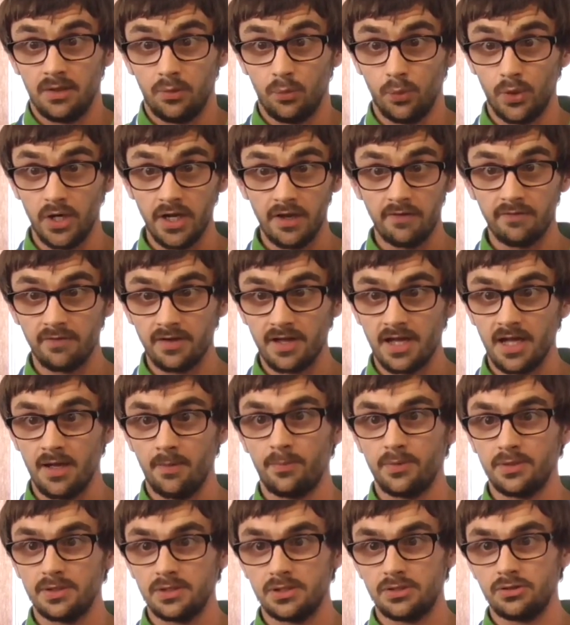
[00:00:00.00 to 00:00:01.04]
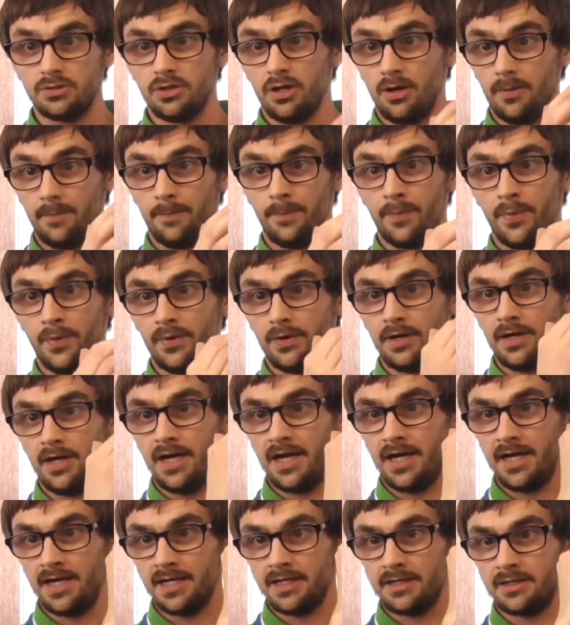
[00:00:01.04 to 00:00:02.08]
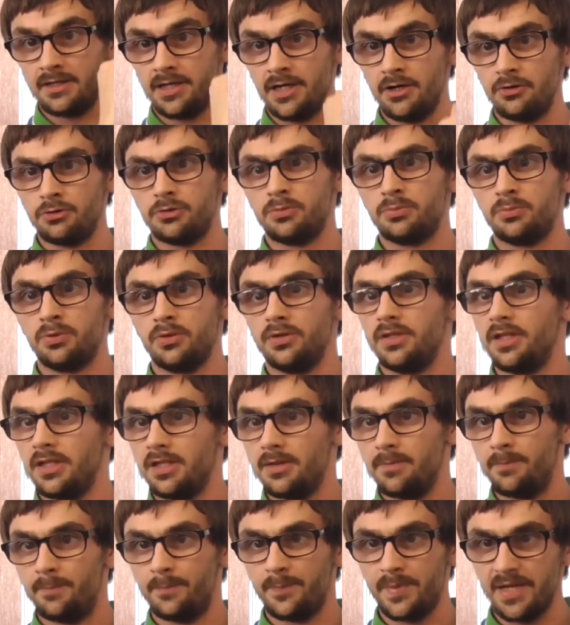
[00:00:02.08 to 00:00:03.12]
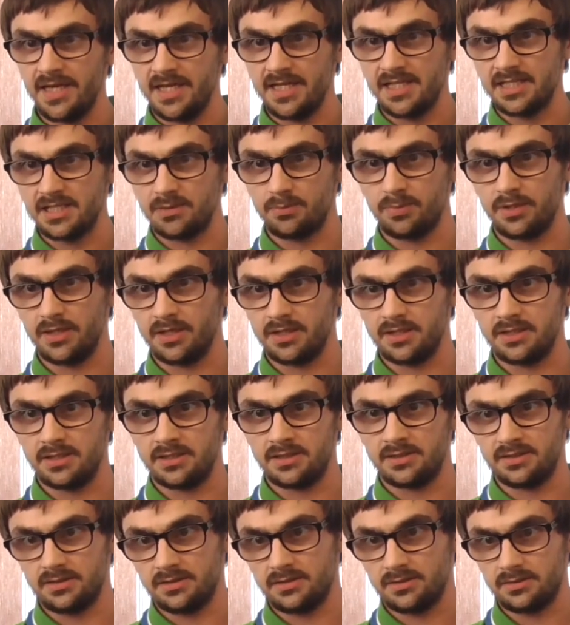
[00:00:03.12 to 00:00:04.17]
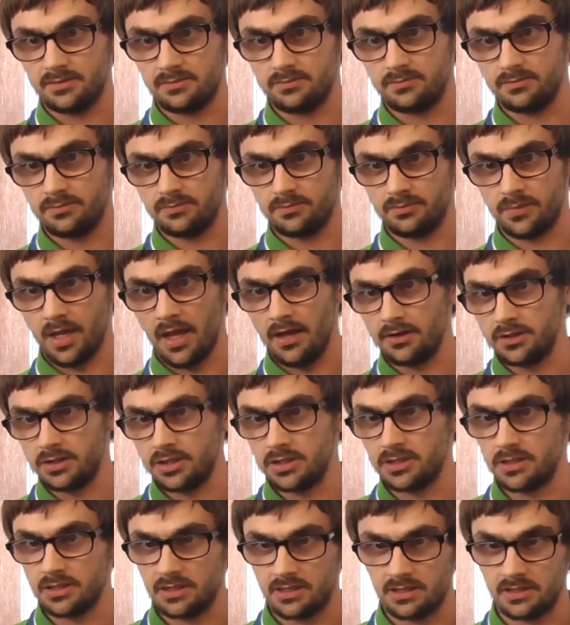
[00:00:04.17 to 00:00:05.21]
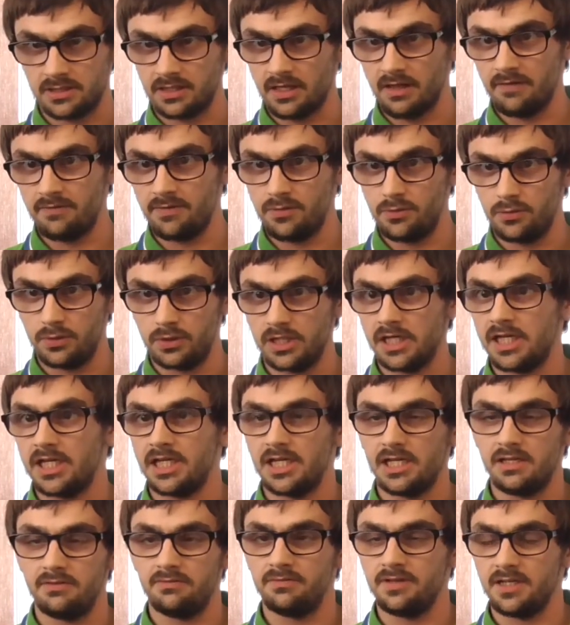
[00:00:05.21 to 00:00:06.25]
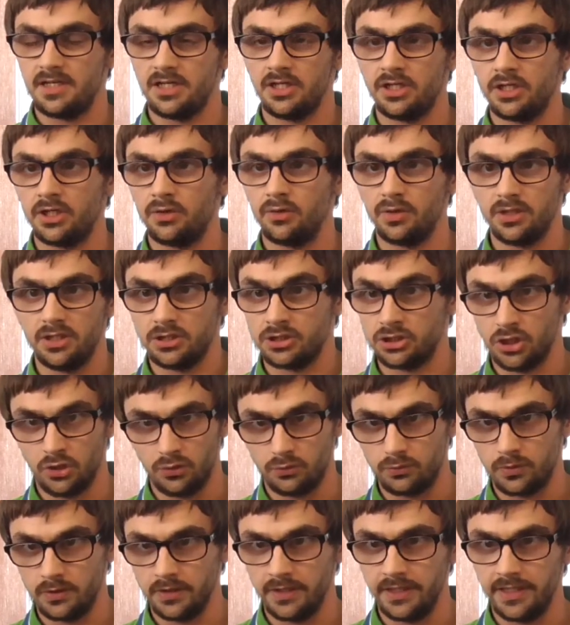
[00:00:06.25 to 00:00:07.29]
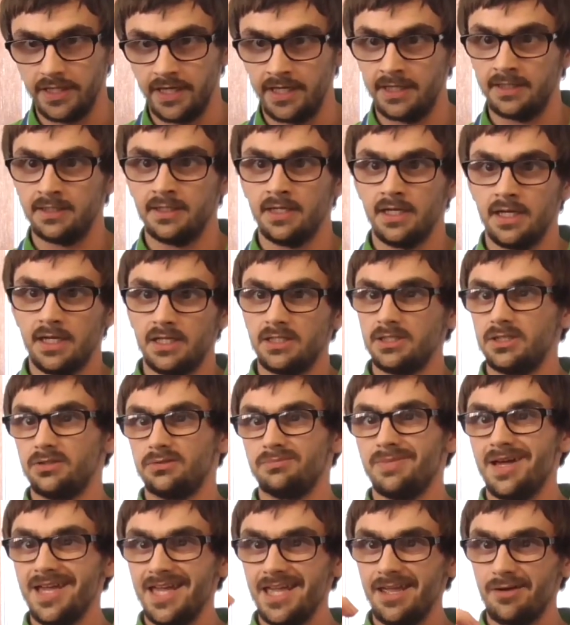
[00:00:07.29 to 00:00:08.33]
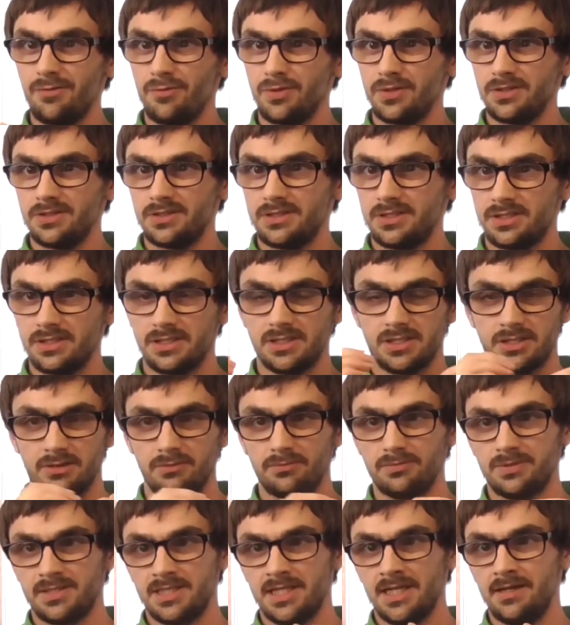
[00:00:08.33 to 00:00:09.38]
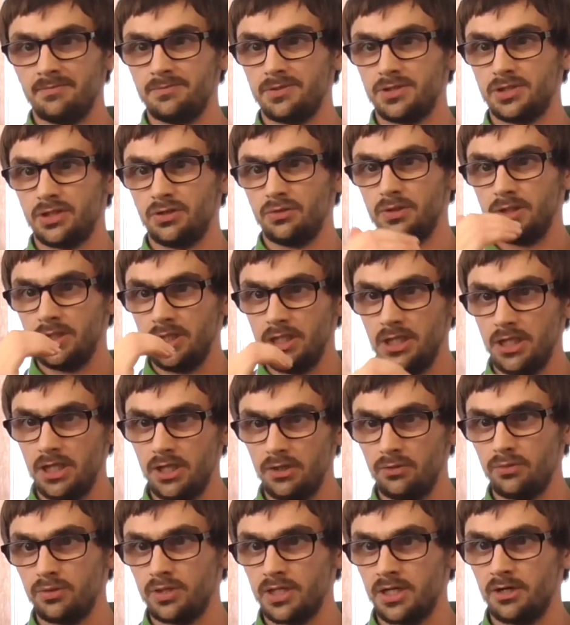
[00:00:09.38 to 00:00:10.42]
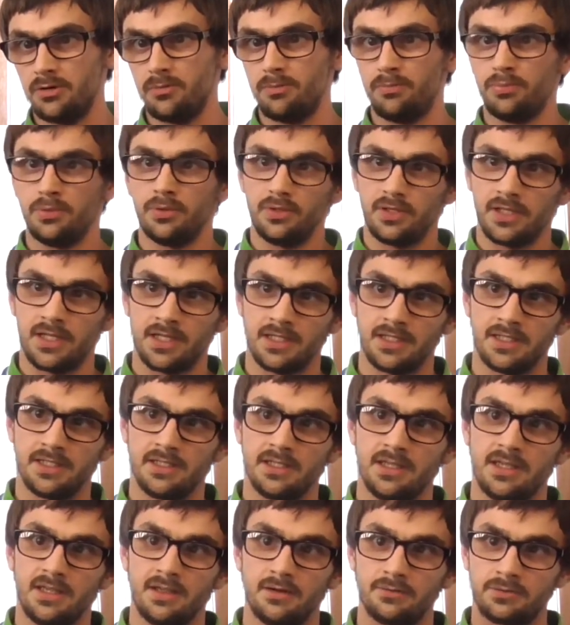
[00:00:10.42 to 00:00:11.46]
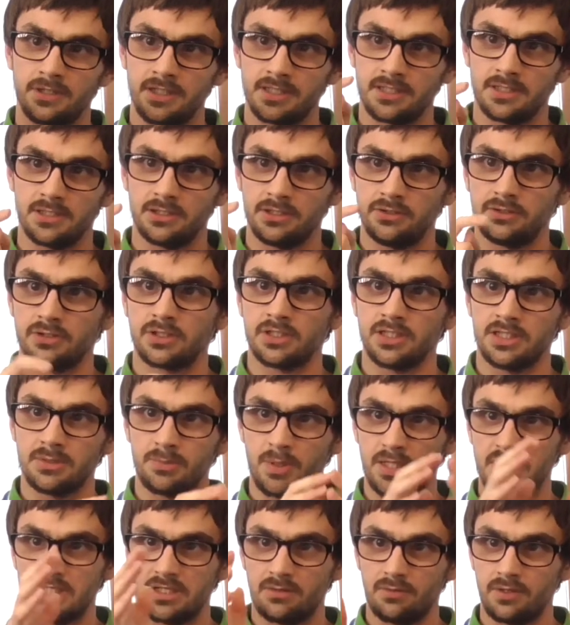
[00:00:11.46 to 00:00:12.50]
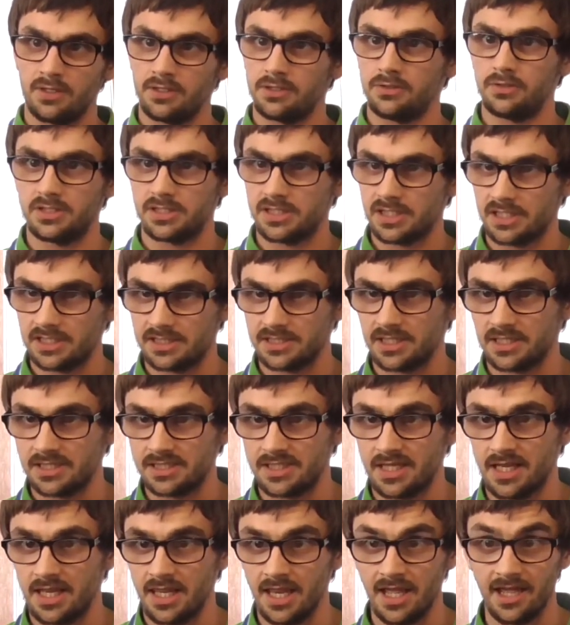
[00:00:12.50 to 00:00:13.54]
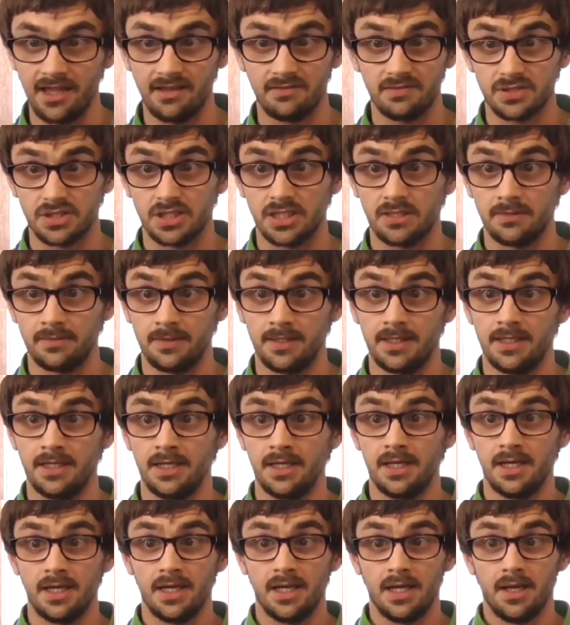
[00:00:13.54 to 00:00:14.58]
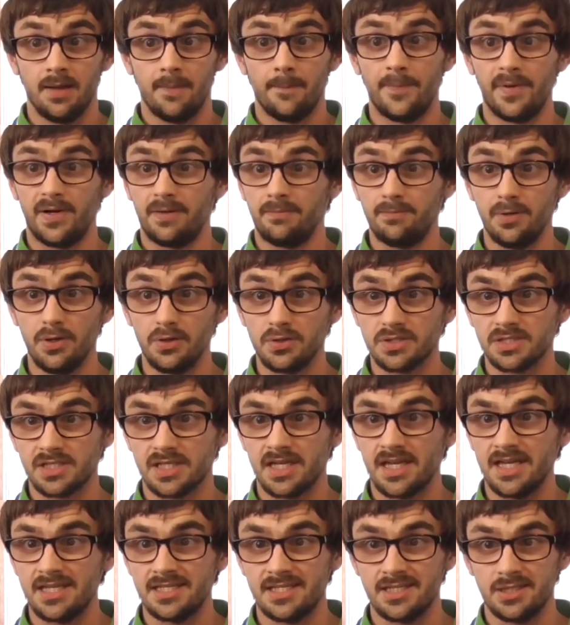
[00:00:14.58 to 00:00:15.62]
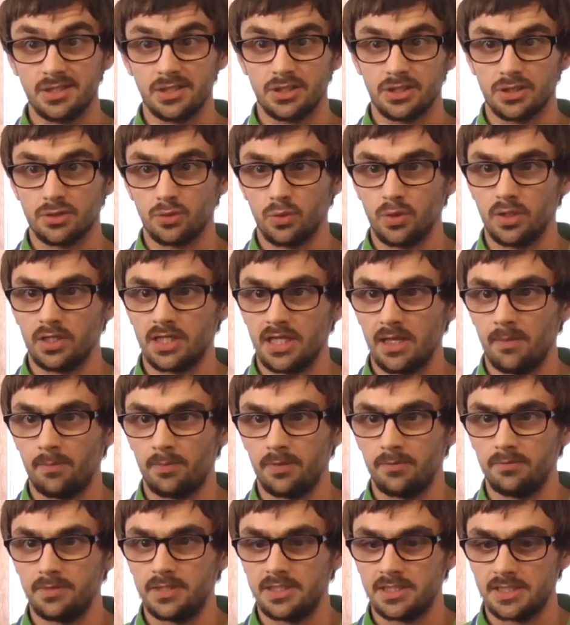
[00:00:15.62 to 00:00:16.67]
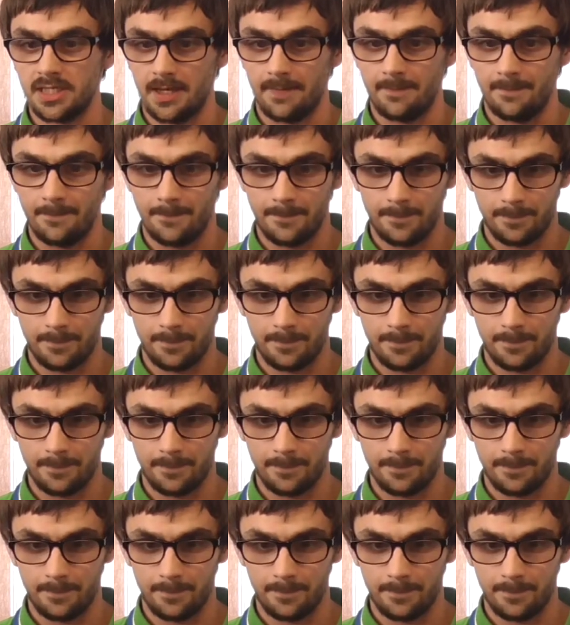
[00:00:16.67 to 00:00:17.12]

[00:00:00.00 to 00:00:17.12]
Whatever happens, do not put a higher output than the base, because that'll just give you grainy video and you don't want that. You may want to sometimes go a lower output than the resolution, especially when you're doing things like, say, live streaming, but in most cases you just want to keep them the same.